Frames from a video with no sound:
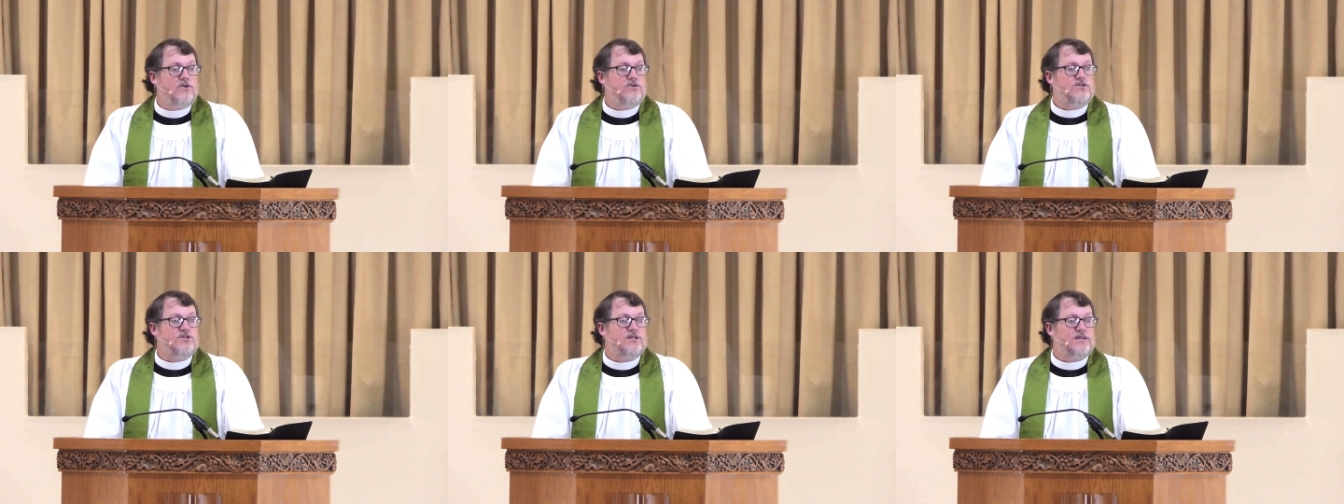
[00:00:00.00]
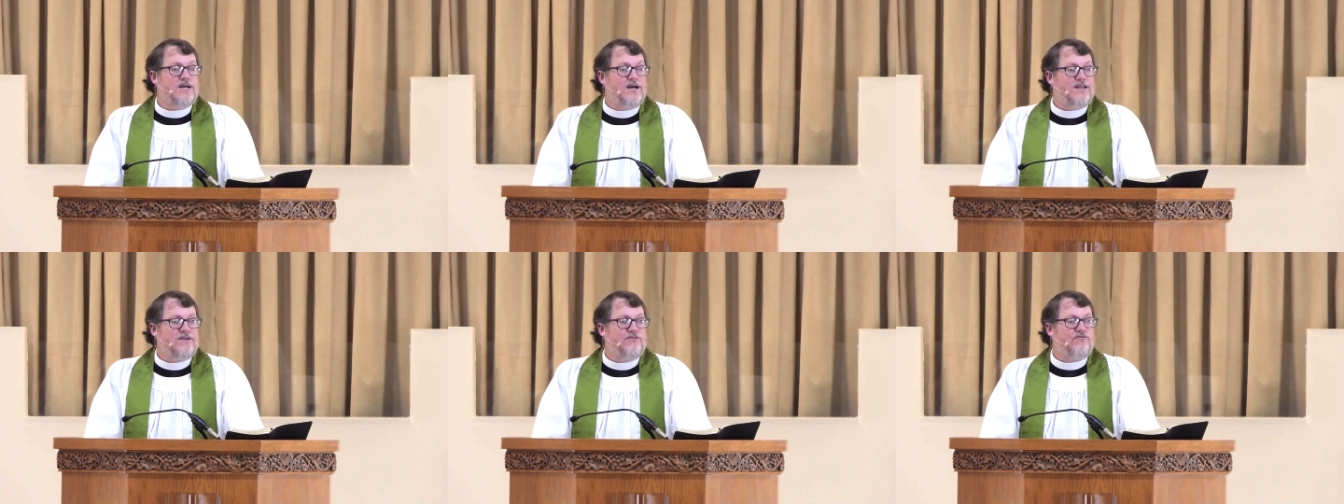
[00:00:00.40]
to
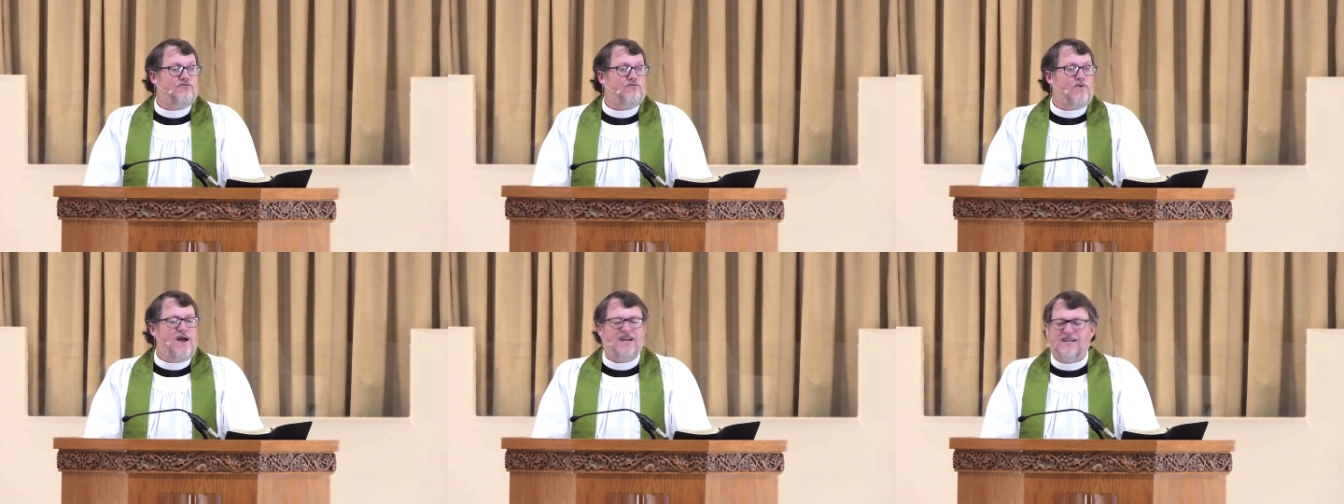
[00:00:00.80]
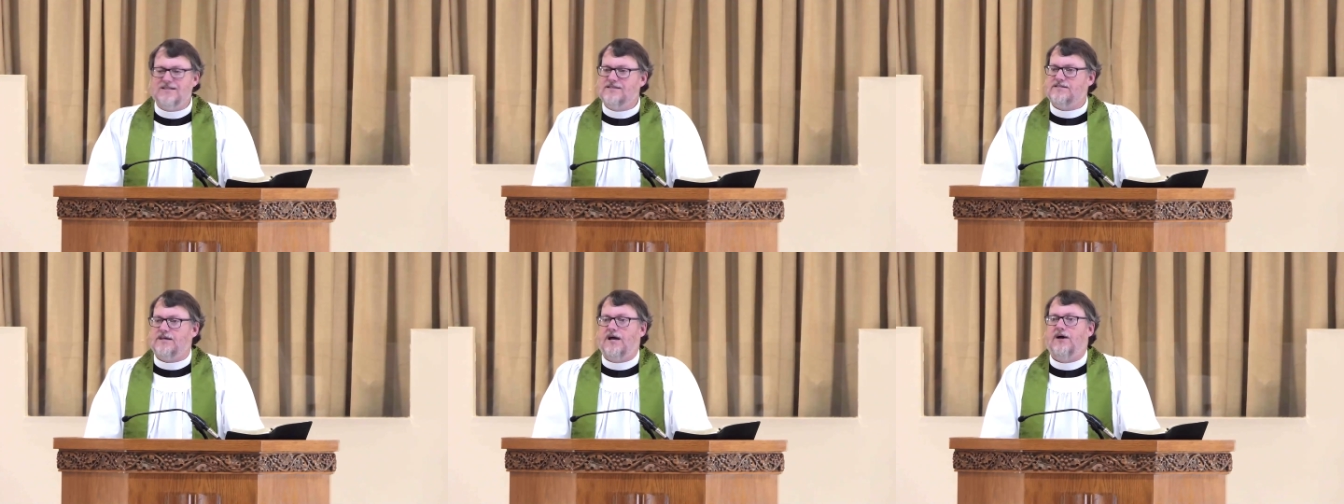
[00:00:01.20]
kind of
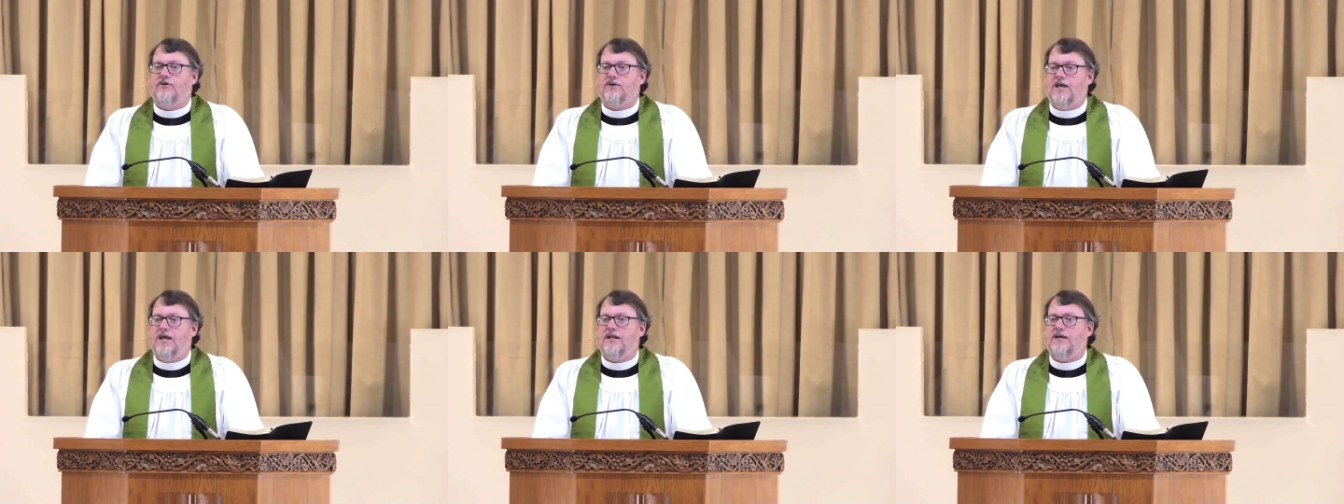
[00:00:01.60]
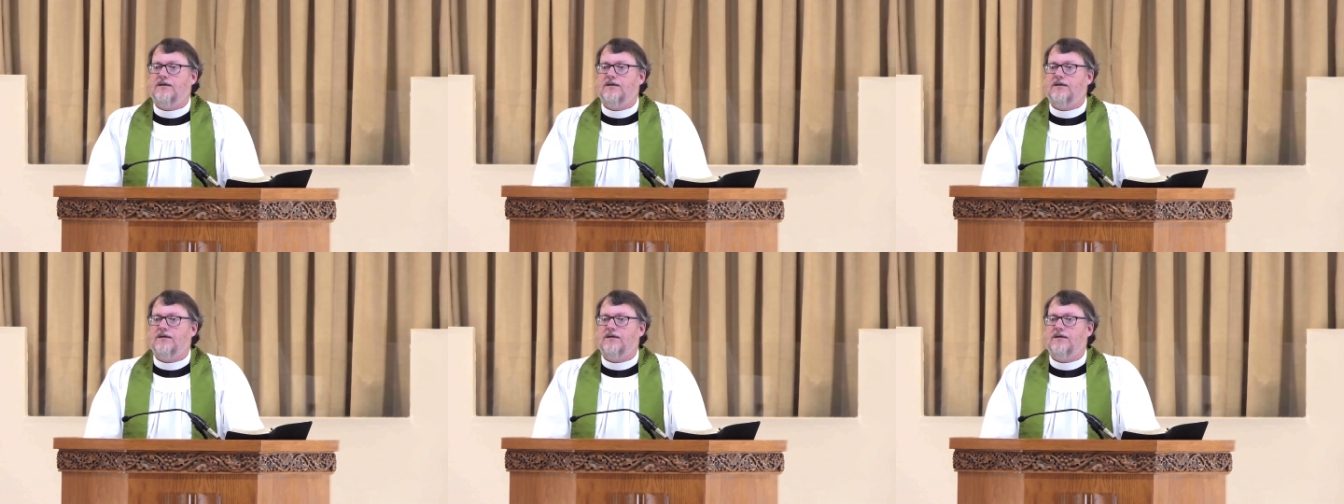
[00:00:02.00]
reconcile, can it?